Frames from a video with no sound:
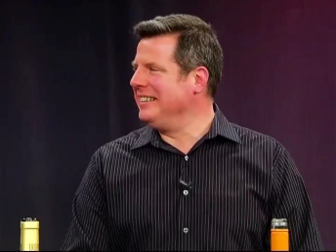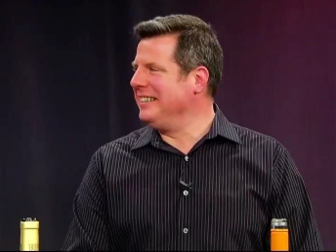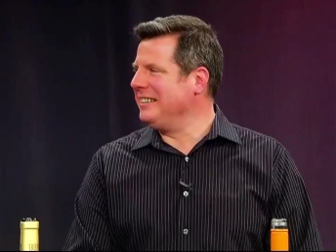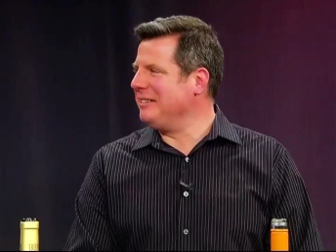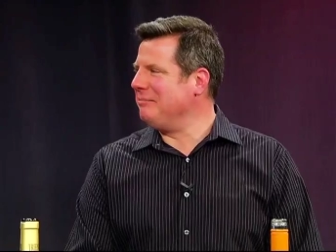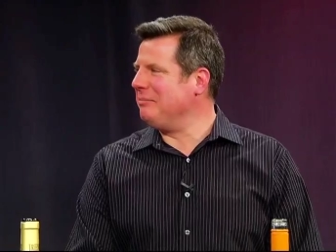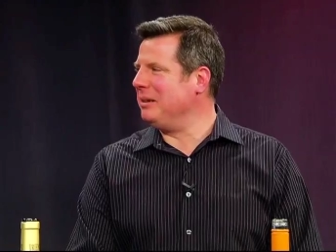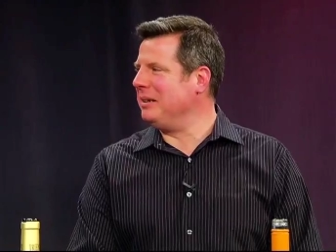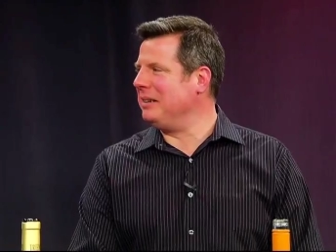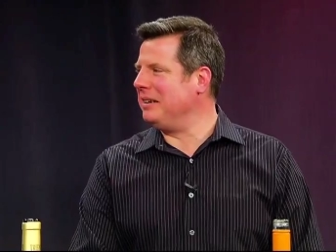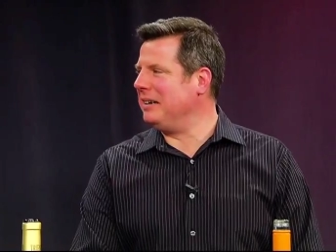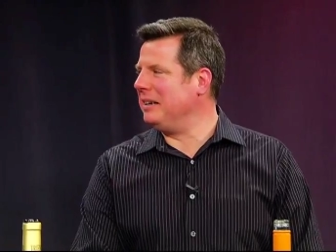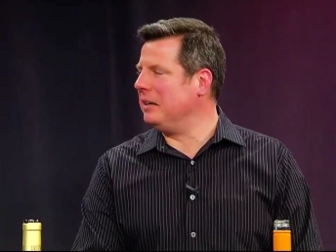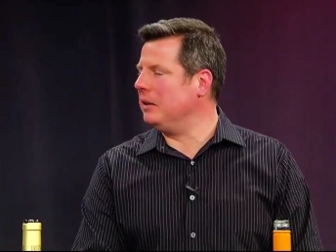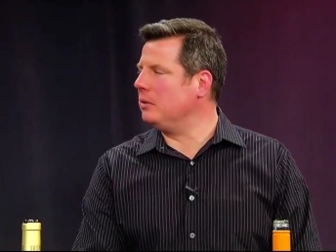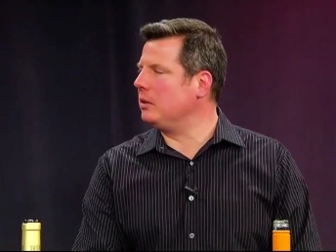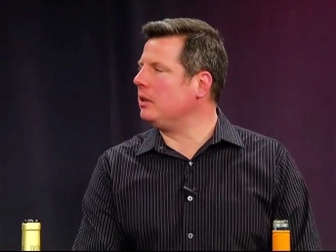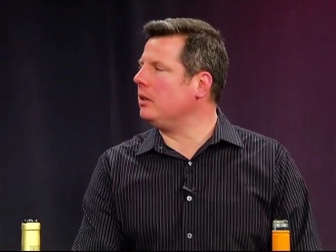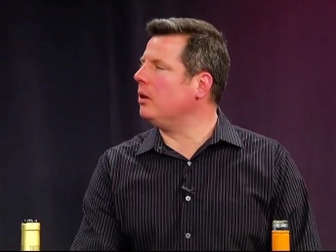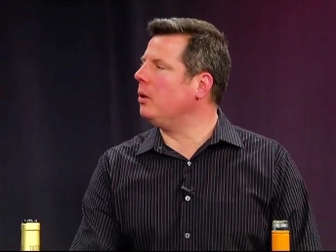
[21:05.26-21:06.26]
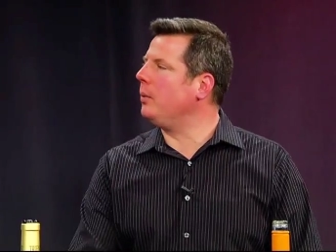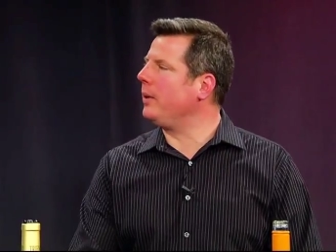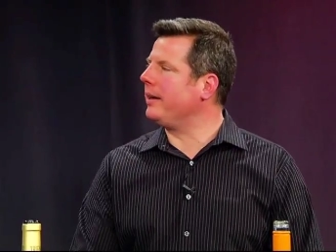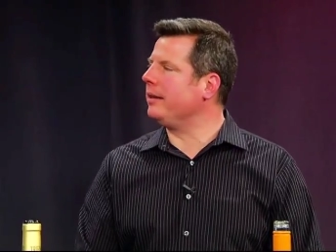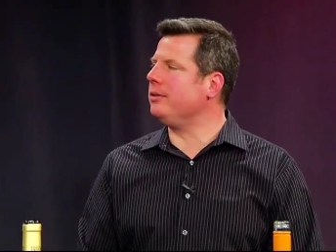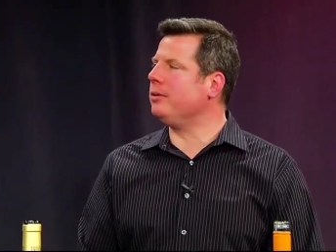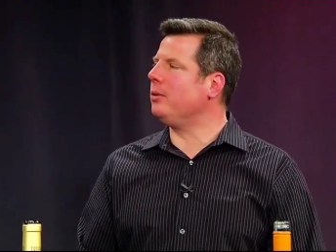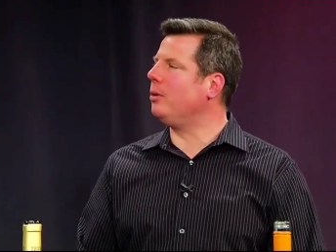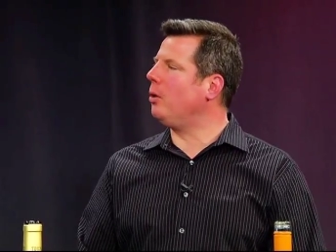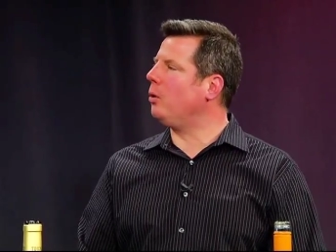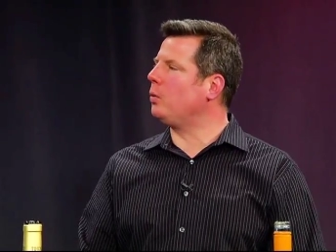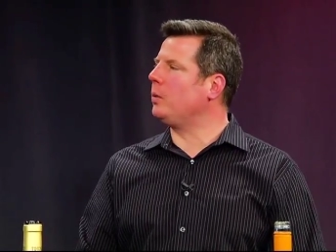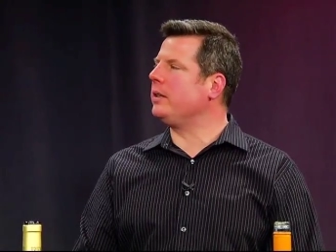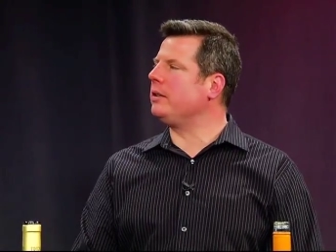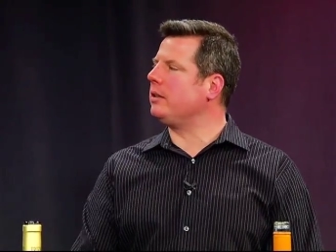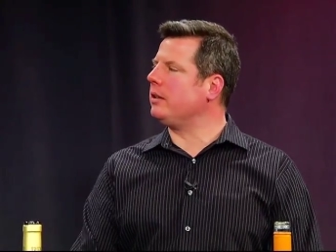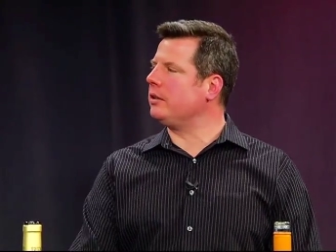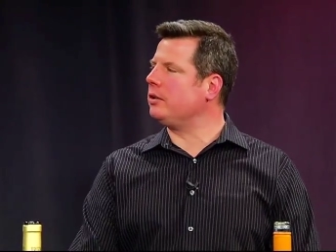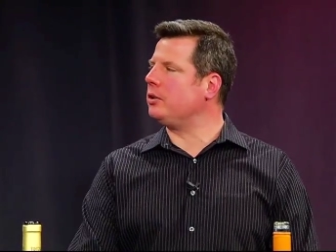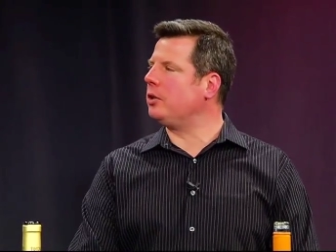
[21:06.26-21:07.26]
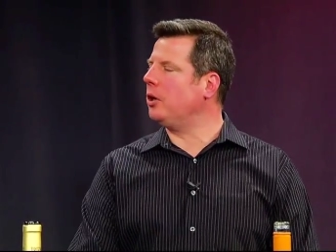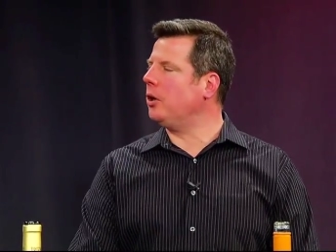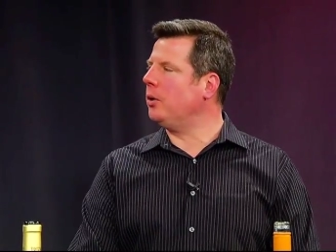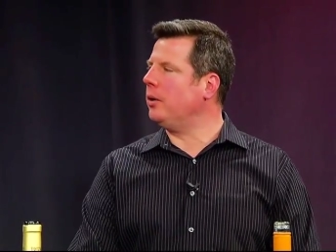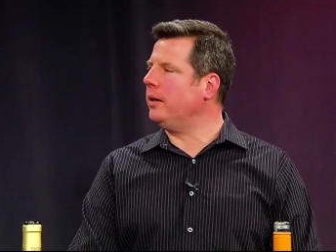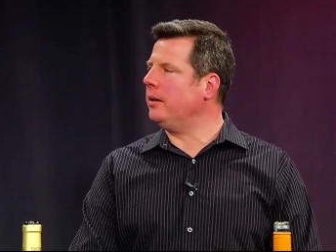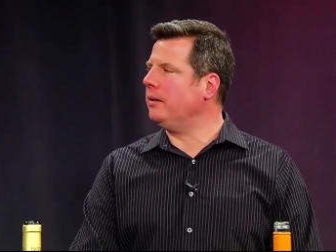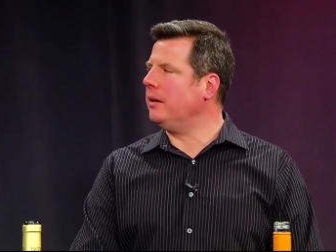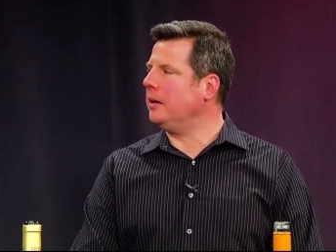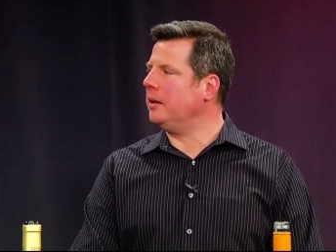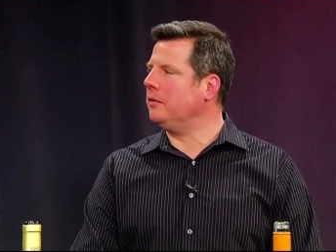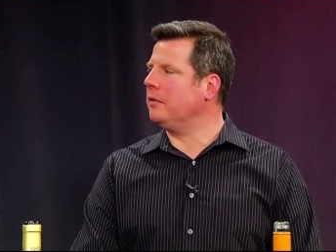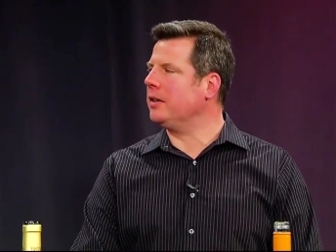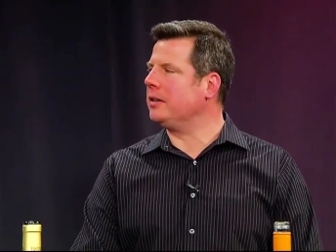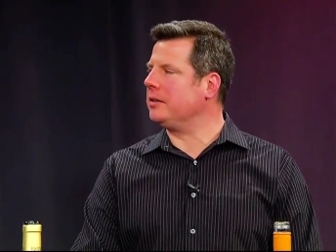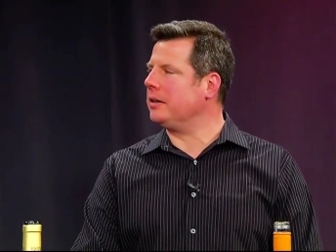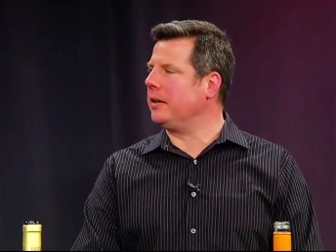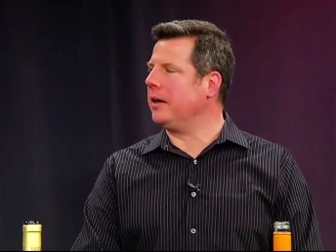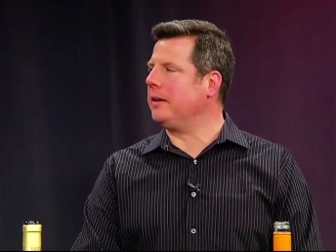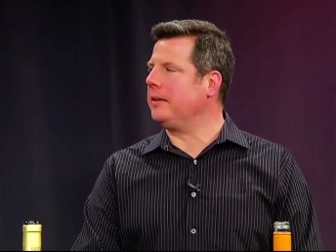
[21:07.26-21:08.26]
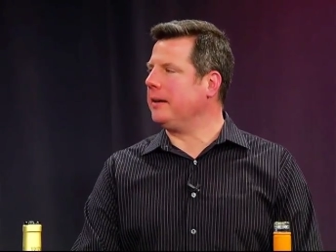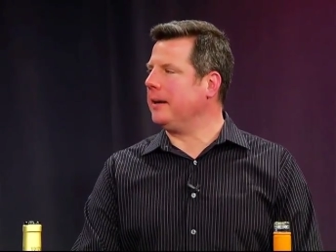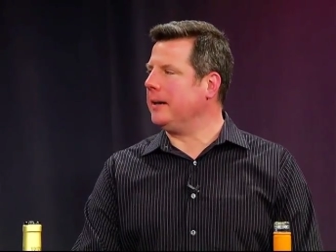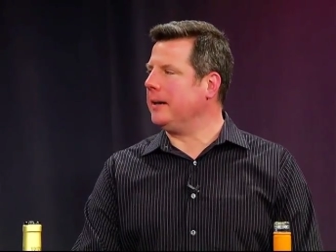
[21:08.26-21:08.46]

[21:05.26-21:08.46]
but uh, you know we can do a whole Riesling show and, and investigate that.